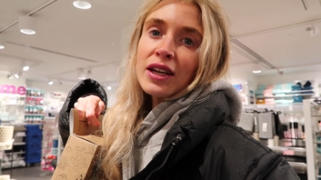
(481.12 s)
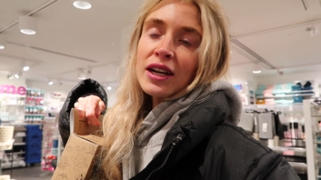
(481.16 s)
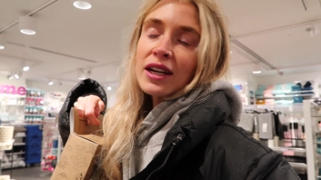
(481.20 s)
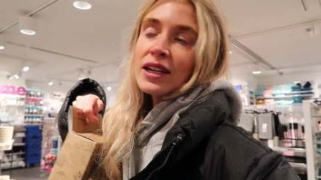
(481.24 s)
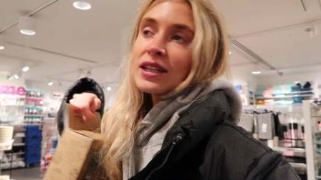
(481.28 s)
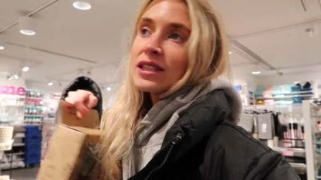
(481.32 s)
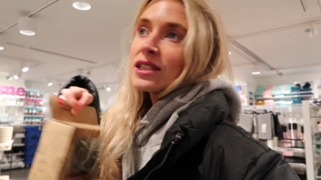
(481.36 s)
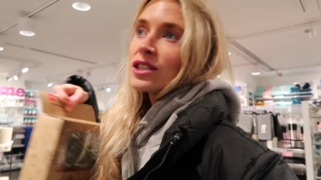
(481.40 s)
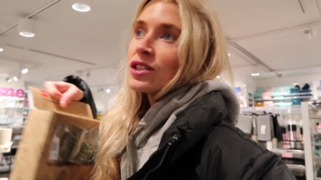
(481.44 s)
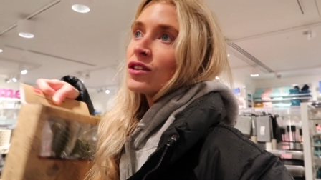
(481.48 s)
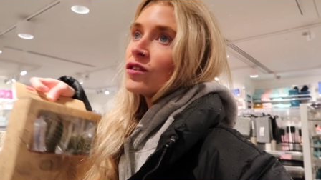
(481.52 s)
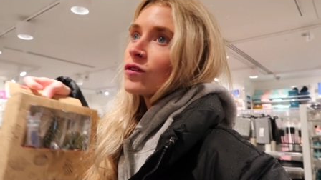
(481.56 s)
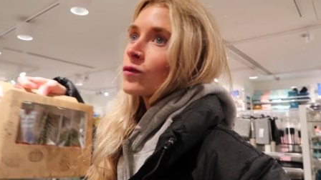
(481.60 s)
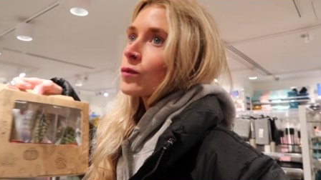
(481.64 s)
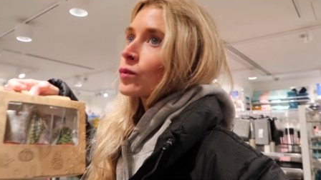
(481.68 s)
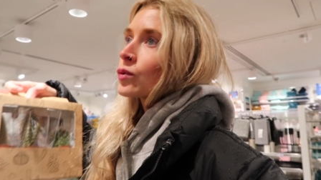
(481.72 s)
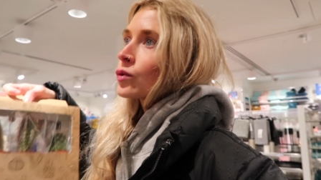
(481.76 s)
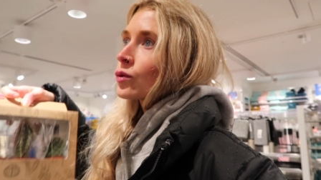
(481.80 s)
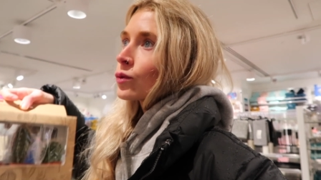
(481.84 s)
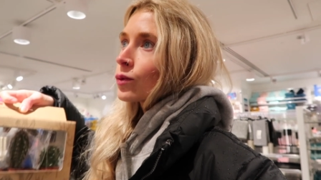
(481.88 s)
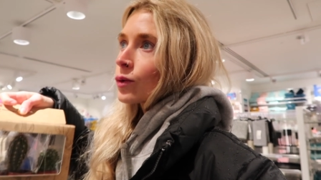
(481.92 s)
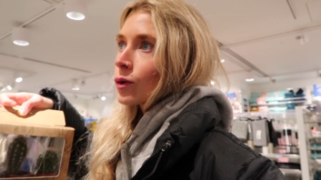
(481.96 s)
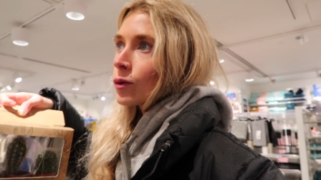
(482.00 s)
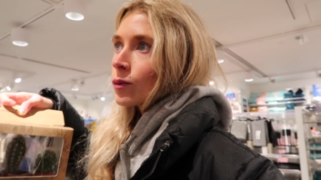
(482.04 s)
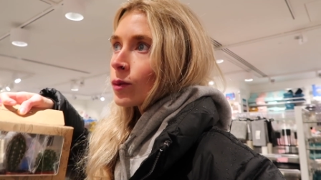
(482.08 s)
that you've
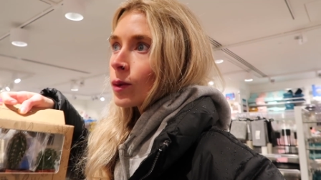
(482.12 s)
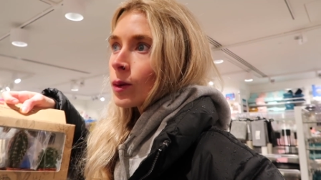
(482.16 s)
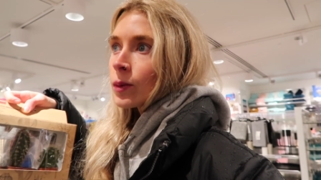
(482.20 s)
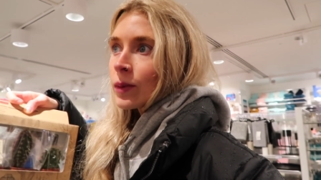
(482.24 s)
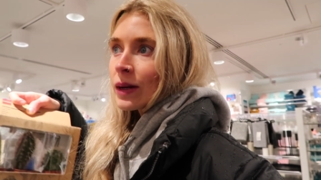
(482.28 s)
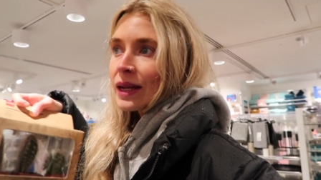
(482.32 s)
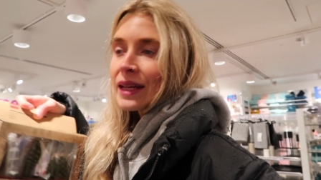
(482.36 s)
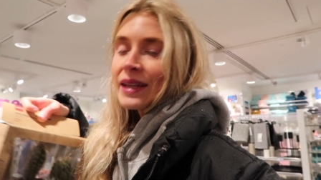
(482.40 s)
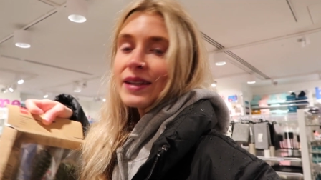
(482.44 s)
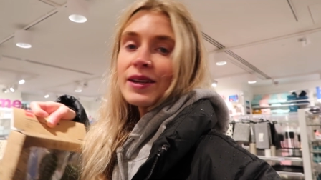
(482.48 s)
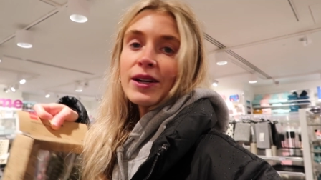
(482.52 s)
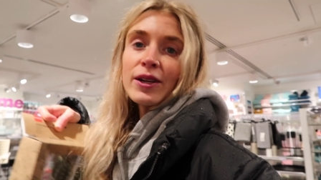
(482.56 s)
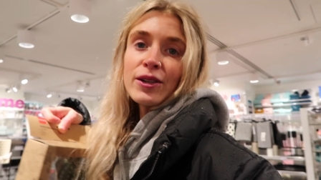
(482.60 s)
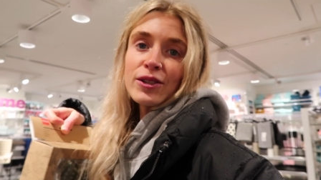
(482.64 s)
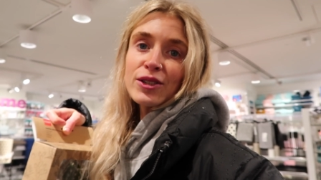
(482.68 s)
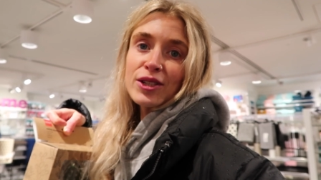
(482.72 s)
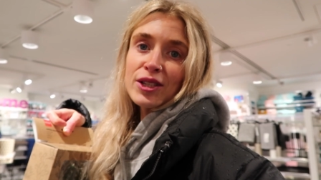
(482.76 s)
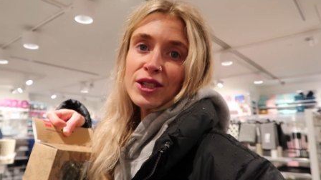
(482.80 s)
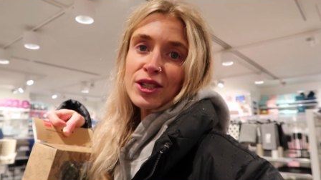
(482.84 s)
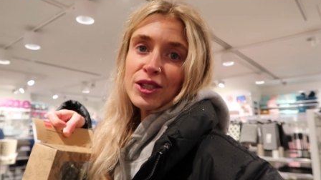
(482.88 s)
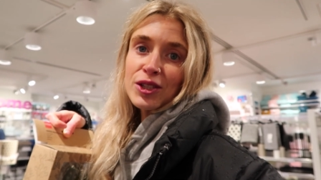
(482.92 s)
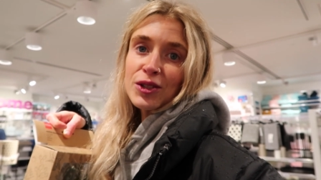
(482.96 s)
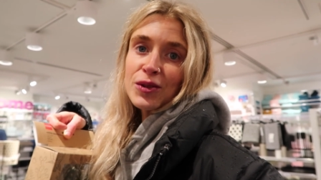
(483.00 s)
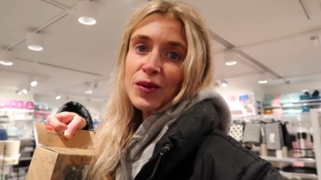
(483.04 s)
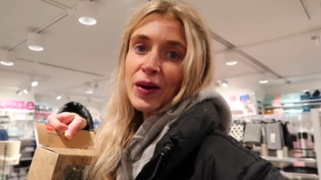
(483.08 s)
probably
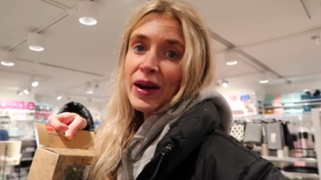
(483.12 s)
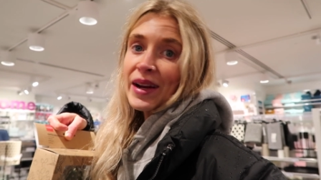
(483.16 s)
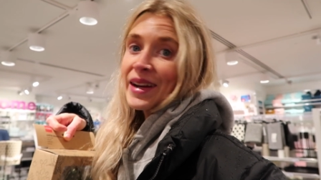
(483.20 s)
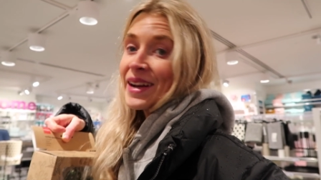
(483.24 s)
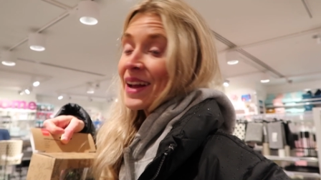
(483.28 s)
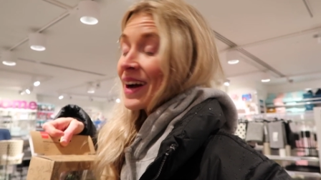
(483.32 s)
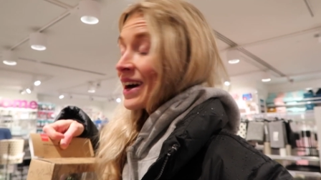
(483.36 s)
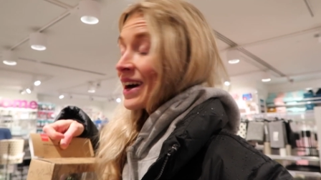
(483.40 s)
noticed right